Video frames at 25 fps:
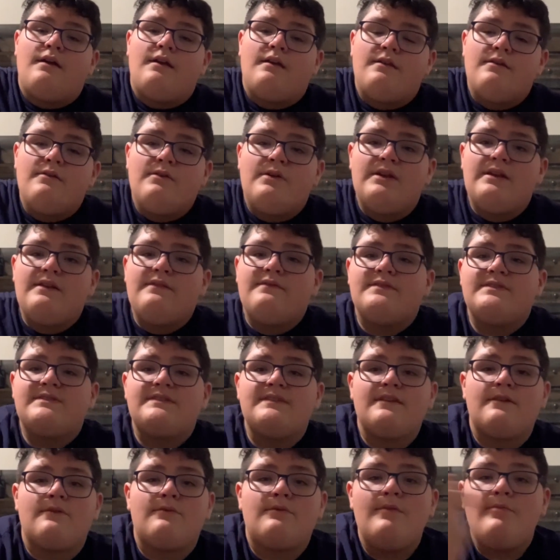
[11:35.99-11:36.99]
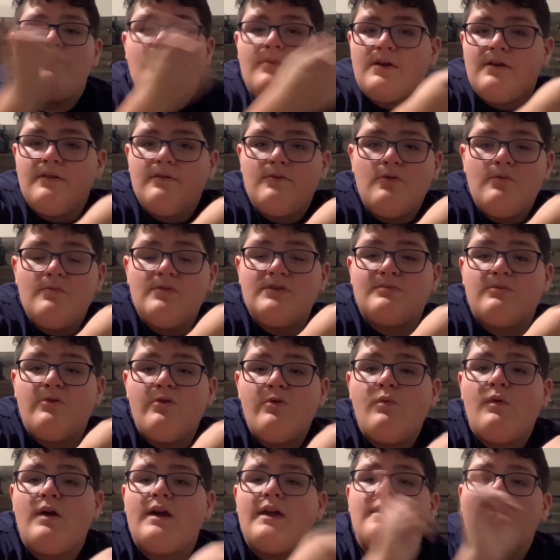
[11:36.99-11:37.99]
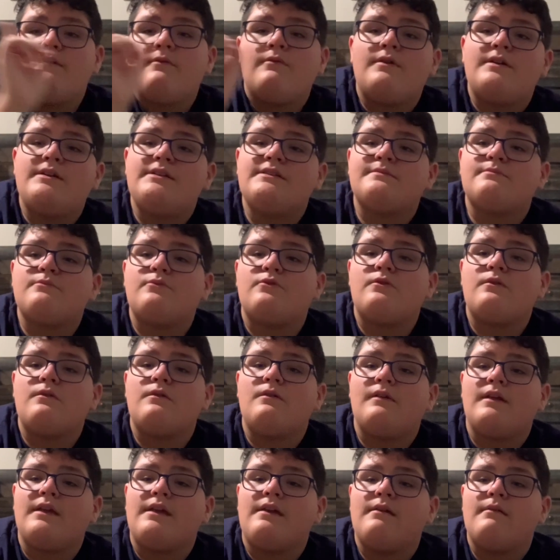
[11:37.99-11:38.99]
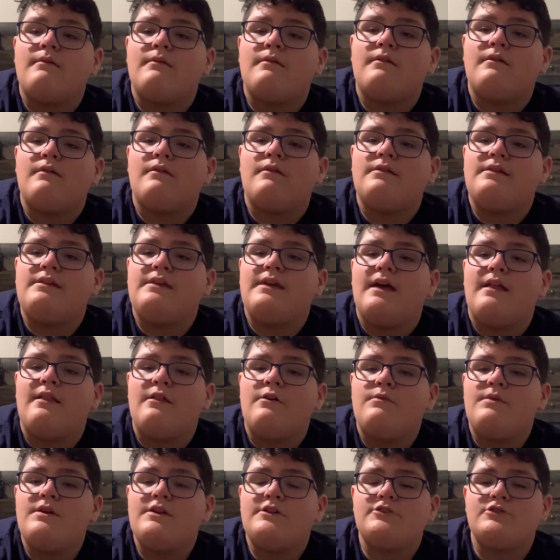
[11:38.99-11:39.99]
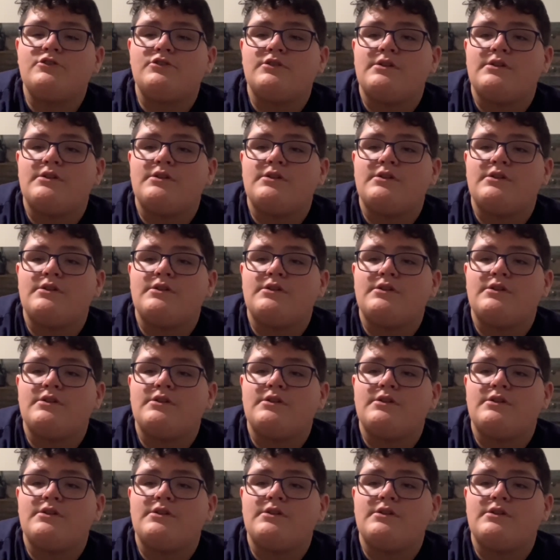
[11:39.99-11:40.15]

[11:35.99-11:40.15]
You can even see that one part of the room is more white and one is more like yellowish.